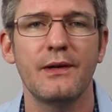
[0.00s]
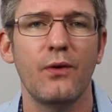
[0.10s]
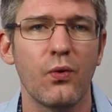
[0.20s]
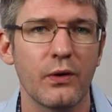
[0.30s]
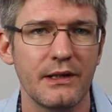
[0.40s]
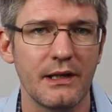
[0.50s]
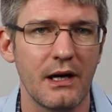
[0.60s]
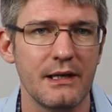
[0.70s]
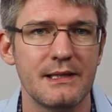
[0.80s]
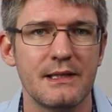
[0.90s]
and
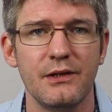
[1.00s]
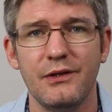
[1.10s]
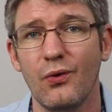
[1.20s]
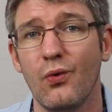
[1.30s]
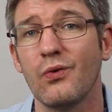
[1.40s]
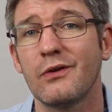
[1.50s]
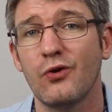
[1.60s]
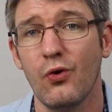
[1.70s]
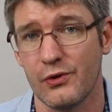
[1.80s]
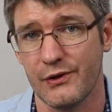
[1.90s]
organize your
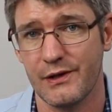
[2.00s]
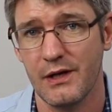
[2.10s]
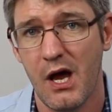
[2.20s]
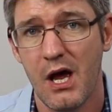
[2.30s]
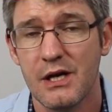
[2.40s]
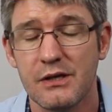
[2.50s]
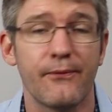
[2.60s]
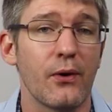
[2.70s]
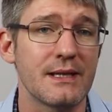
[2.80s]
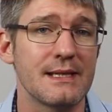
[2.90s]
course. So,
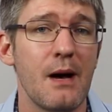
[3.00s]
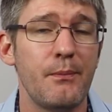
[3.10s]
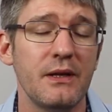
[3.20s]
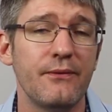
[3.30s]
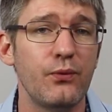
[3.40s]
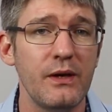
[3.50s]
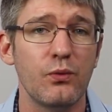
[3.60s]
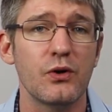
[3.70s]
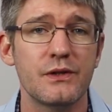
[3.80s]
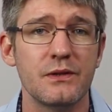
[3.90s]
for example, if we
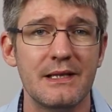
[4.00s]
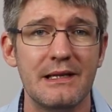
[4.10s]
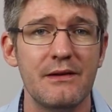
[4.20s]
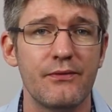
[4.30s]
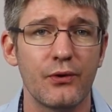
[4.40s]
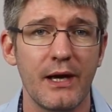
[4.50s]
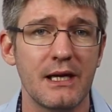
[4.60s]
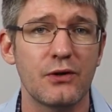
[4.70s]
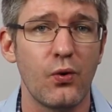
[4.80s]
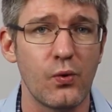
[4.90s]
were to deliver a
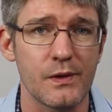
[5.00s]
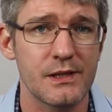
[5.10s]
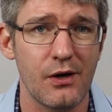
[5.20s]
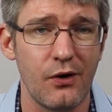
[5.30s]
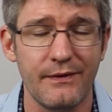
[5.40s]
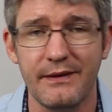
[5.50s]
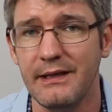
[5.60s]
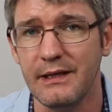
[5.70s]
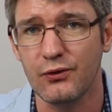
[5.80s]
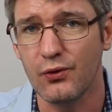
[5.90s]
course on
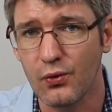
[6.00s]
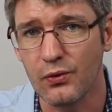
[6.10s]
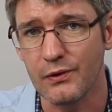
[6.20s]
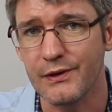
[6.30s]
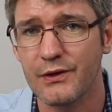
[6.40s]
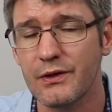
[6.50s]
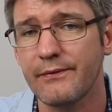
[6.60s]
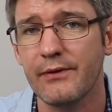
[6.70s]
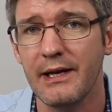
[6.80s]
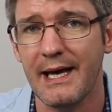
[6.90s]
the Google
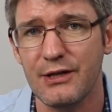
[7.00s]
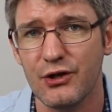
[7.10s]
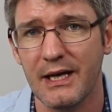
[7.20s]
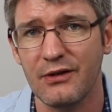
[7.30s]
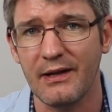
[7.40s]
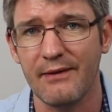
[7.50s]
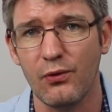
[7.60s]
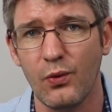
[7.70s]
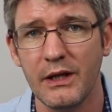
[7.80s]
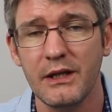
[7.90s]
Certified Educator
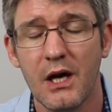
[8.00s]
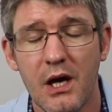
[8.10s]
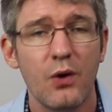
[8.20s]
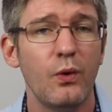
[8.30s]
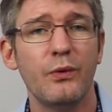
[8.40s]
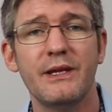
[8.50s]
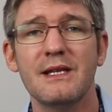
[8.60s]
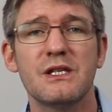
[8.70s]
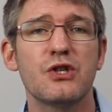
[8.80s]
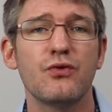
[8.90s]
Level 1, we would
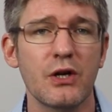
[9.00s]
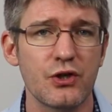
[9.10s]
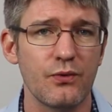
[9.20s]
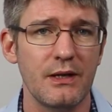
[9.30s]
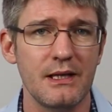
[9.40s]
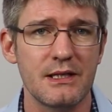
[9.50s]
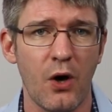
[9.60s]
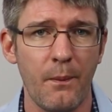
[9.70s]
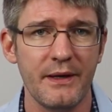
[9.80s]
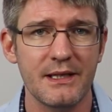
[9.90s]
then structure it in
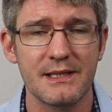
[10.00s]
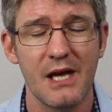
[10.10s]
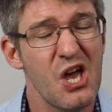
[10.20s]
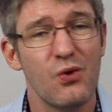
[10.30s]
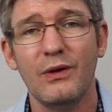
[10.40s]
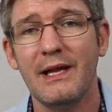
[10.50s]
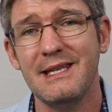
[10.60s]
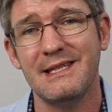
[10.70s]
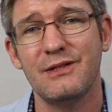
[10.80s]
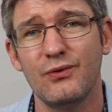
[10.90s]
topics
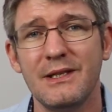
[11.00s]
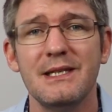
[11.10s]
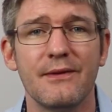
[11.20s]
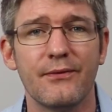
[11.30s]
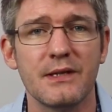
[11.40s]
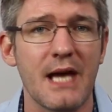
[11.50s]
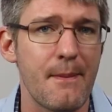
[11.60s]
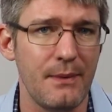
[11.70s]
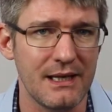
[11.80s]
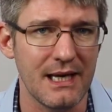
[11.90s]
related to the different
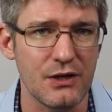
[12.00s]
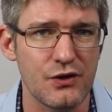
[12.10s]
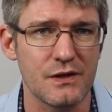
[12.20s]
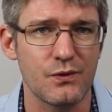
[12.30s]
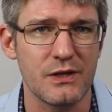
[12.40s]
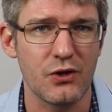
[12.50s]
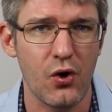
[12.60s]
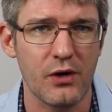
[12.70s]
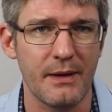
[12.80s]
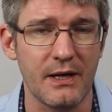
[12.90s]
applications we
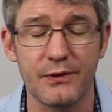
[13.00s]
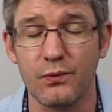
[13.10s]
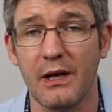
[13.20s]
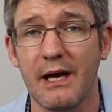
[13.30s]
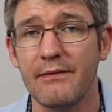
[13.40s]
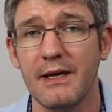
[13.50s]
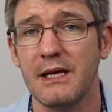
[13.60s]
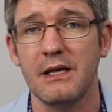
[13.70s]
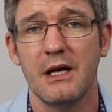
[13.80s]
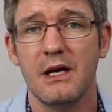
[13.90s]
talk about. We'll have
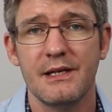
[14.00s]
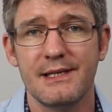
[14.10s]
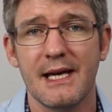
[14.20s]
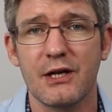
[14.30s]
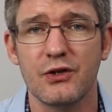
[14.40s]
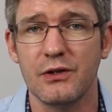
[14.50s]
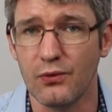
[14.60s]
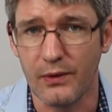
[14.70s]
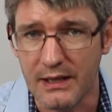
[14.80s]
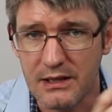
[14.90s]
a section
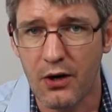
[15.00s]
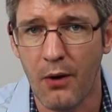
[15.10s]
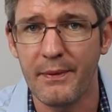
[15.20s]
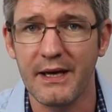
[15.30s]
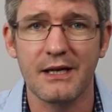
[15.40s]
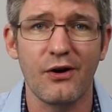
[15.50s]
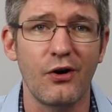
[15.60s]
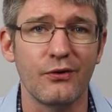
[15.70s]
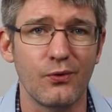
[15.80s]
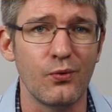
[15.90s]
or a topic
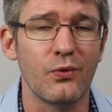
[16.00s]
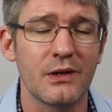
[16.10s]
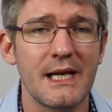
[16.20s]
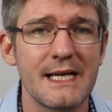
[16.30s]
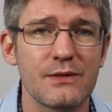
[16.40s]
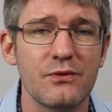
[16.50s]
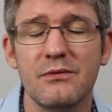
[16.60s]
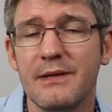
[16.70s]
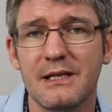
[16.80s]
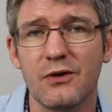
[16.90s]
on Google
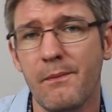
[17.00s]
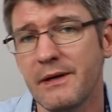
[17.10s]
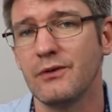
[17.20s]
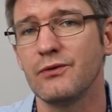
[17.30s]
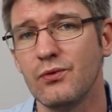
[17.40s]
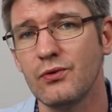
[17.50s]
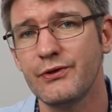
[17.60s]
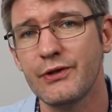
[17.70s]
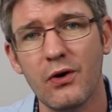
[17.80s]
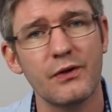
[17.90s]
Classroom, a topic on Google
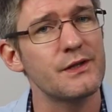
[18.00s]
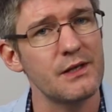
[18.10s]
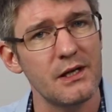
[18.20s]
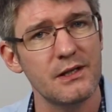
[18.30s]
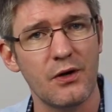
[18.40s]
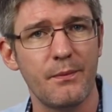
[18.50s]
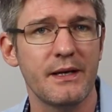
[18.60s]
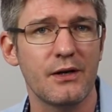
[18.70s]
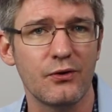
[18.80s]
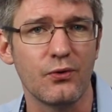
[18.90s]
Docs, a
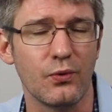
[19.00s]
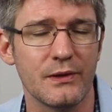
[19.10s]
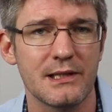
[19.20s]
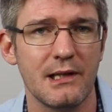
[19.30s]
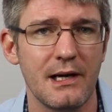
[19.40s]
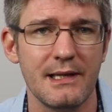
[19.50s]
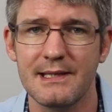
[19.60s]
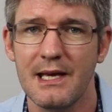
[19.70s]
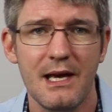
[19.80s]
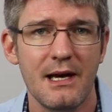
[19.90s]
topic on Google
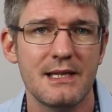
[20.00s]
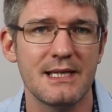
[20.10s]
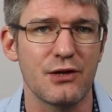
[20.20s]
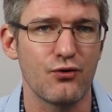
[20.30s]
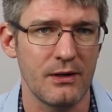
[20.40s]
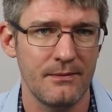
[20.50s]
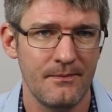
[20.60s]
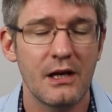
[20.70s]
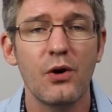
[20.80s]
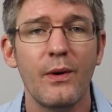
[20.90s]
Slides, etc.
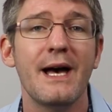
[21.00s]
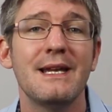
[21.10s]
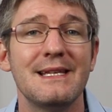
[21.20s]
Now, go ahead